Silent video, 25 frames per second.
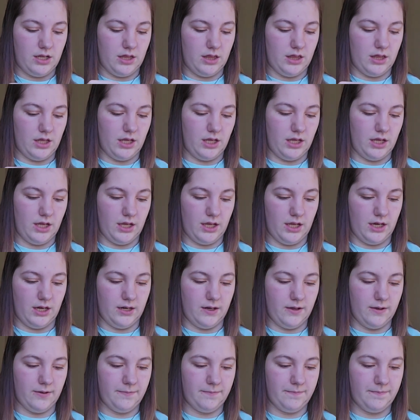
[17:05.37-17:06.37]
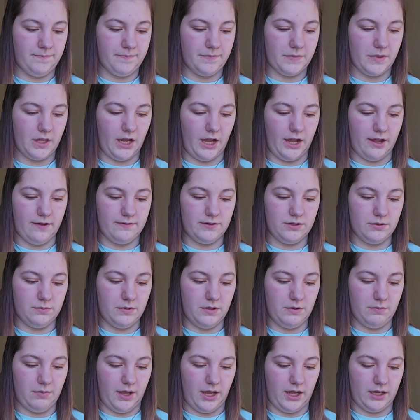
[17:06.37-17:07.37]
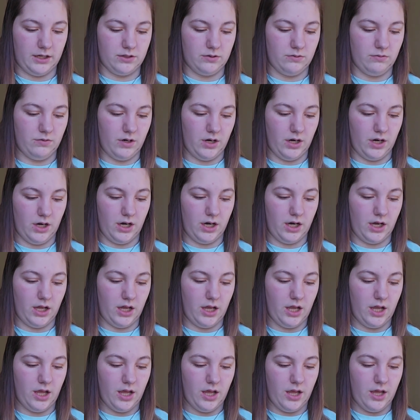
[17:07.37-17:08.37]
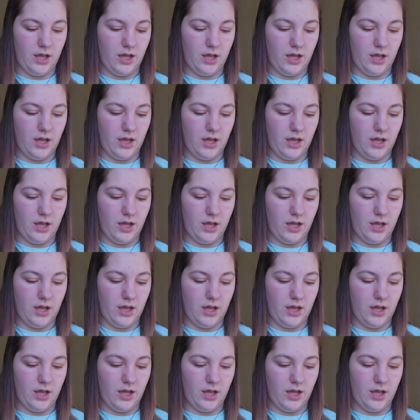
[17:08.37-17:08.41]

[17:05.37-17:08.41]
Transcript: And then I have to be back to work.